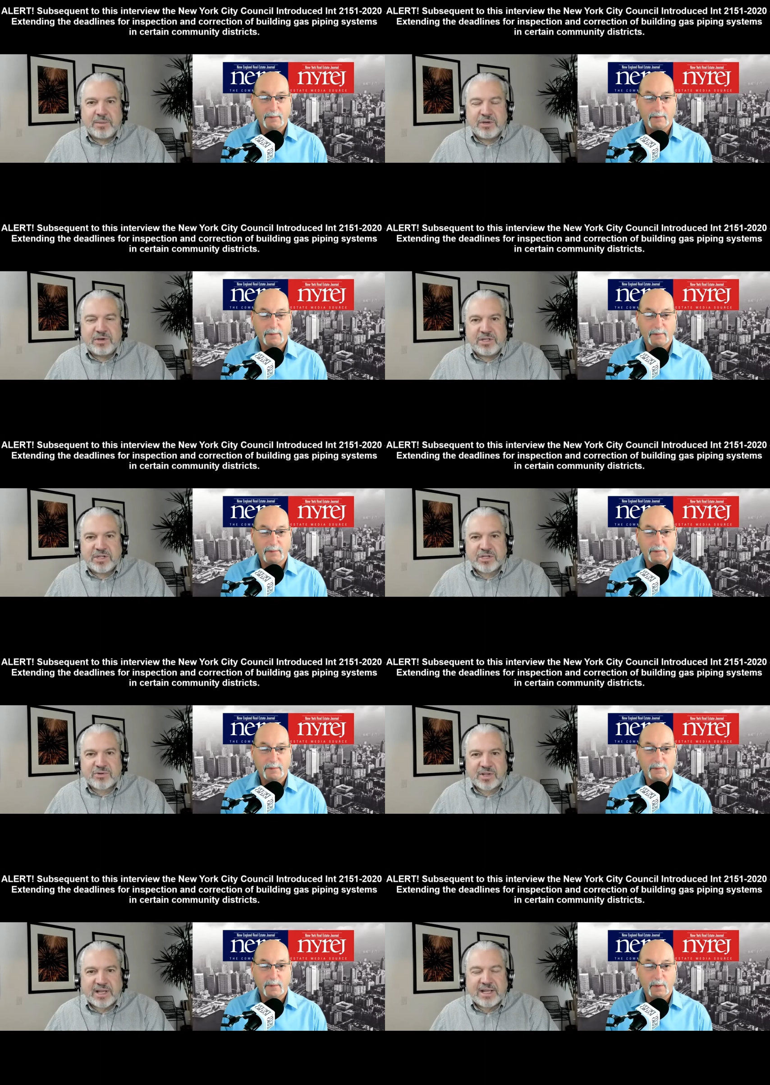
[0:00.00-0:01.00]
Speaker 1: community
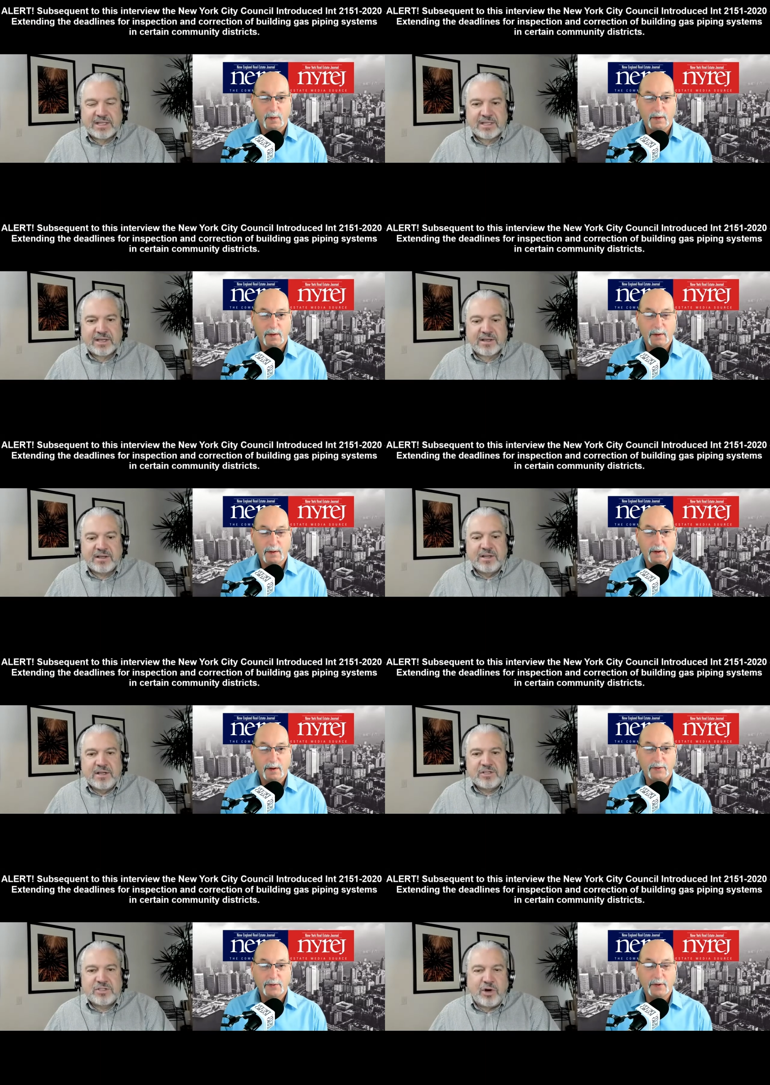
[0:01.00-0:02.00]
district idea.
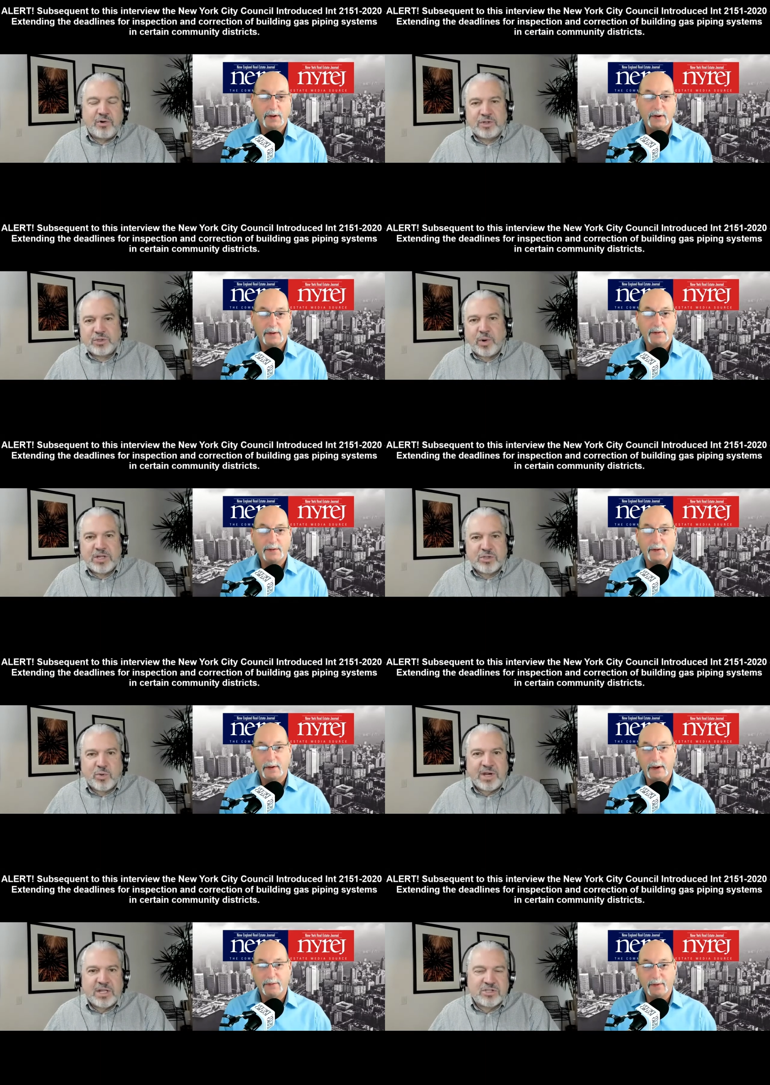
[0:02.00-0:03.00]
Oh, so in 2020,
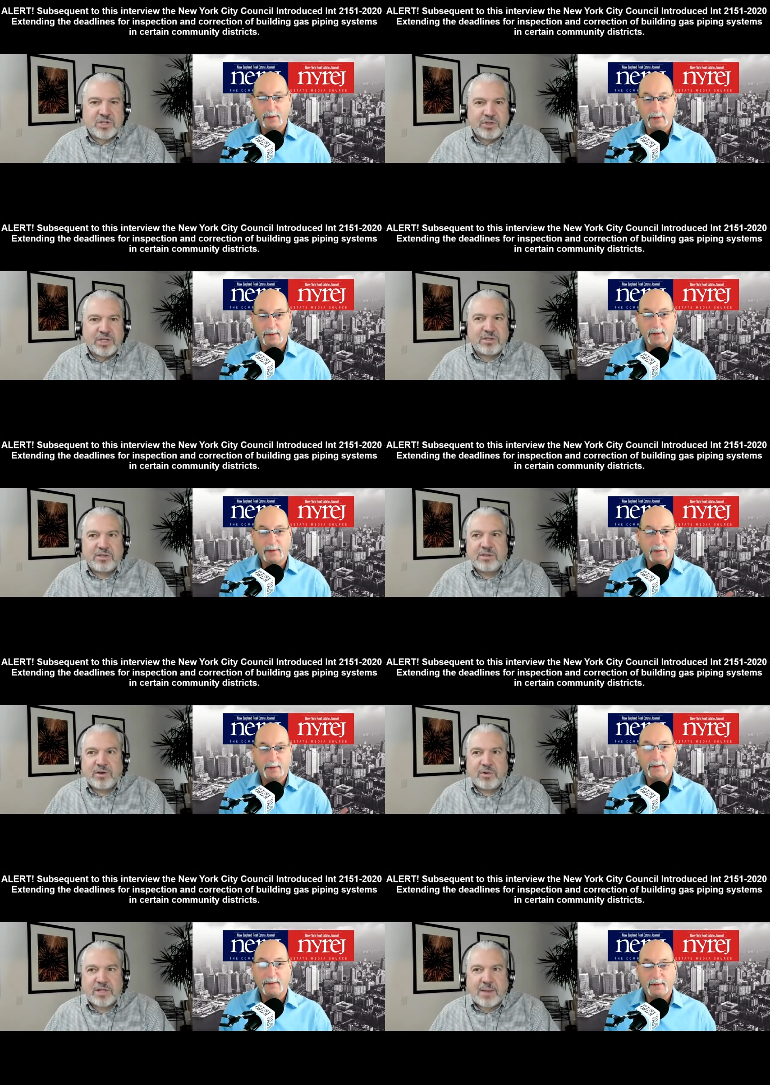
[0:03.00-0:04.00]
so it's only,
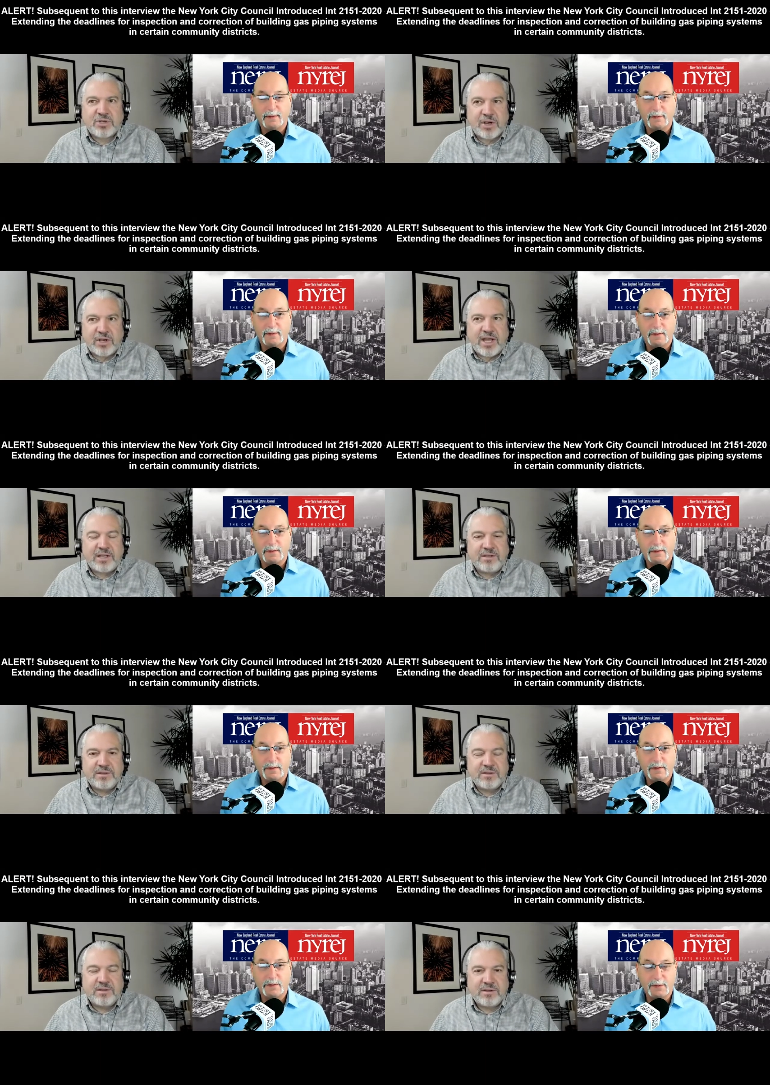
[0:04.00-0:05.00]
I'm sorry, go ahead.
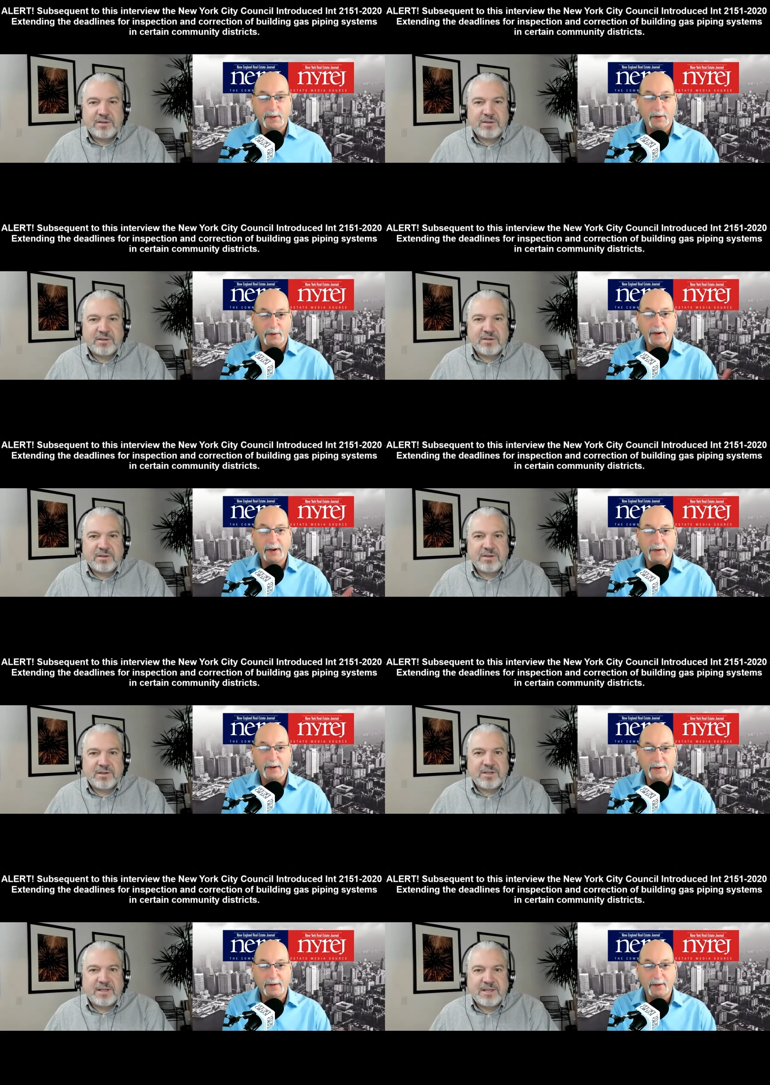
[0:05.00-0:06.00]
Speaker 2: So they're only
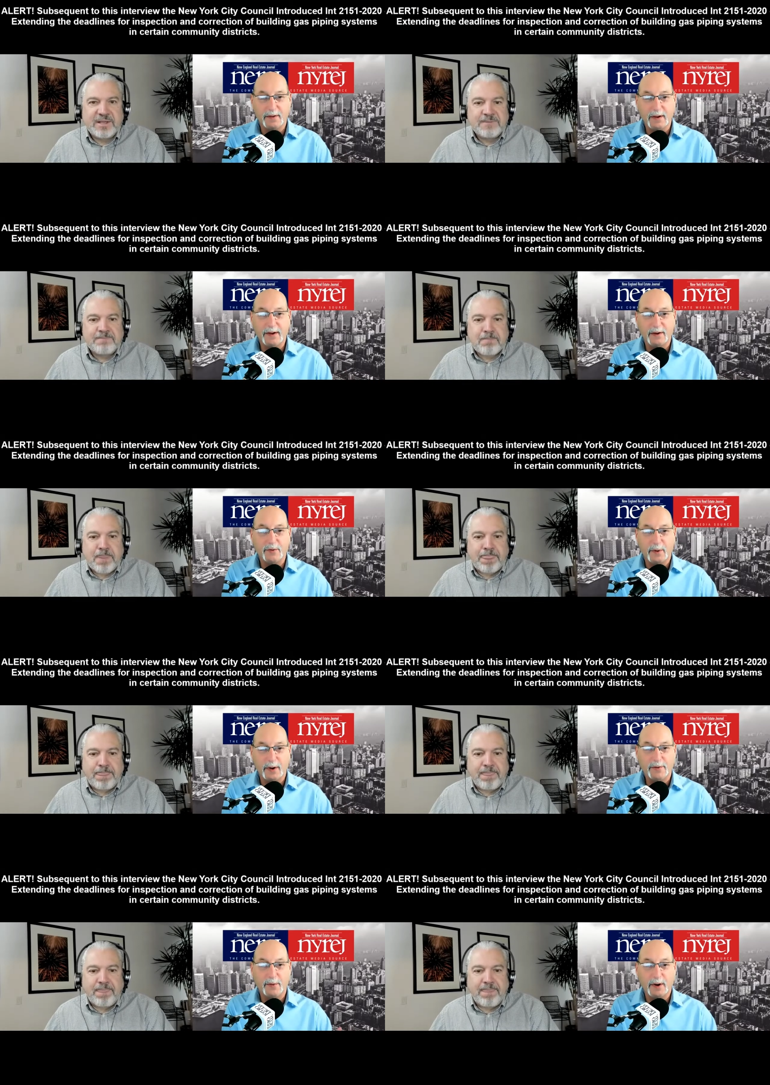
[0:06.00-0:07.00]
giving it till the end of
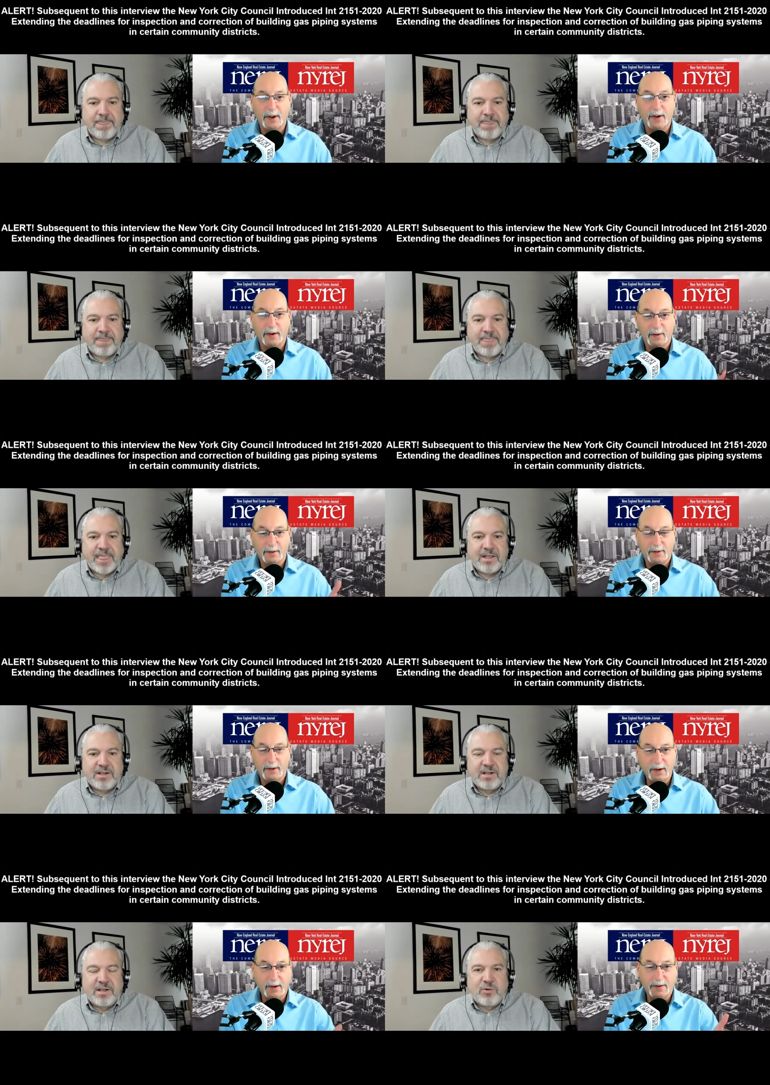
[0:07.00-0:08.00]
2020
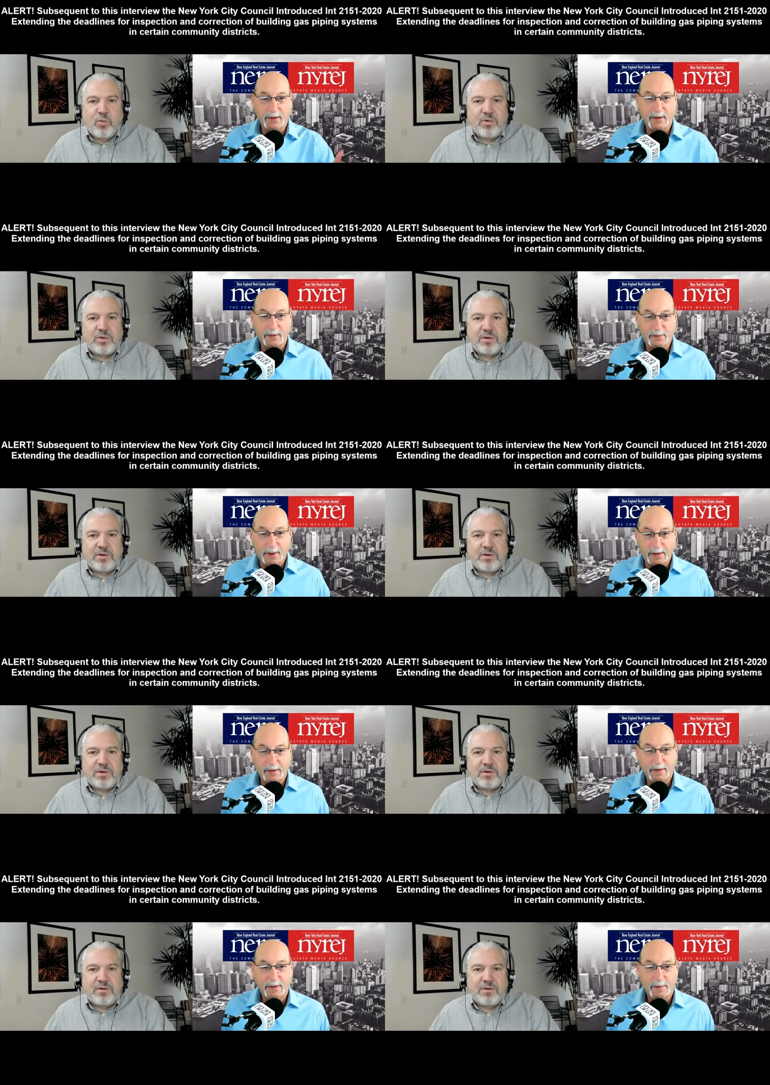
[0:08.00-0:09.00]
to get it
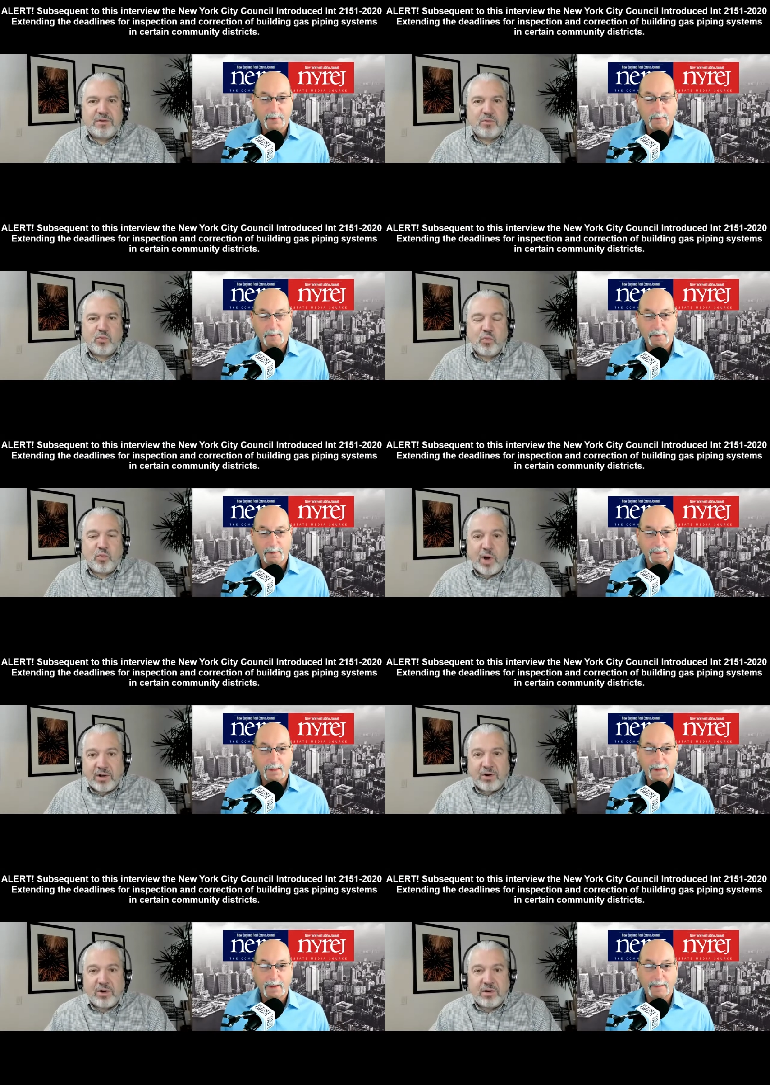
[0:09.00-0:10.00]
inspected?
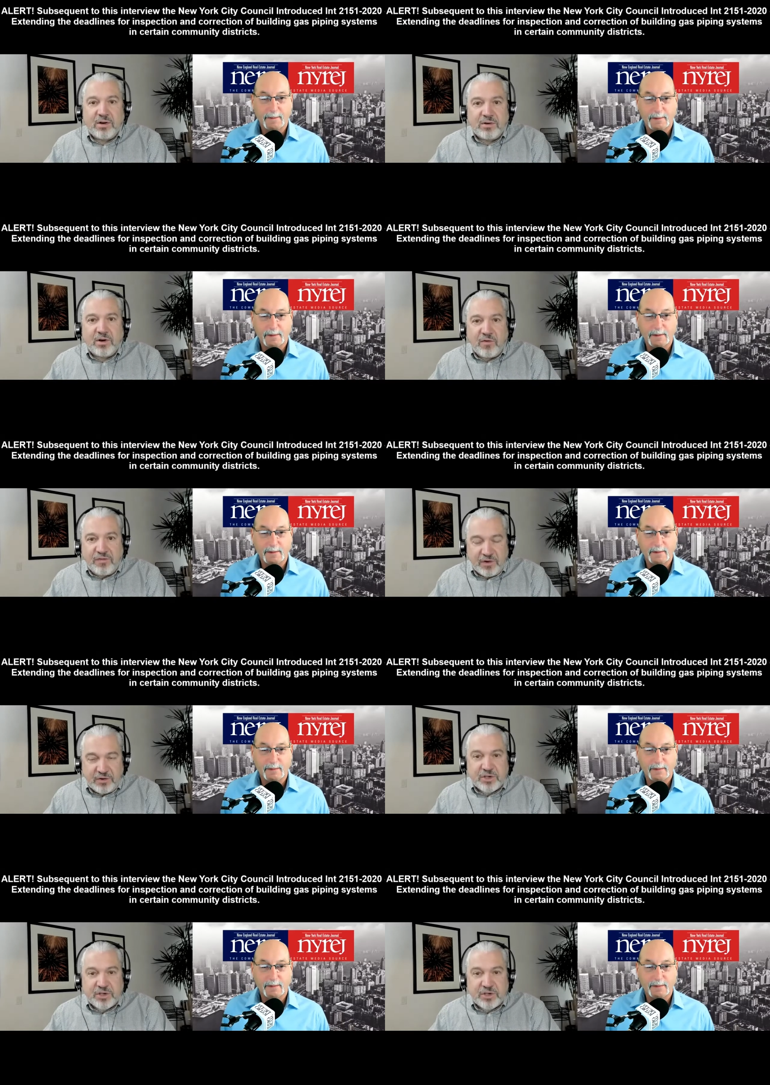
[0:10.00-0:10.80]
Speaker 1: Well, for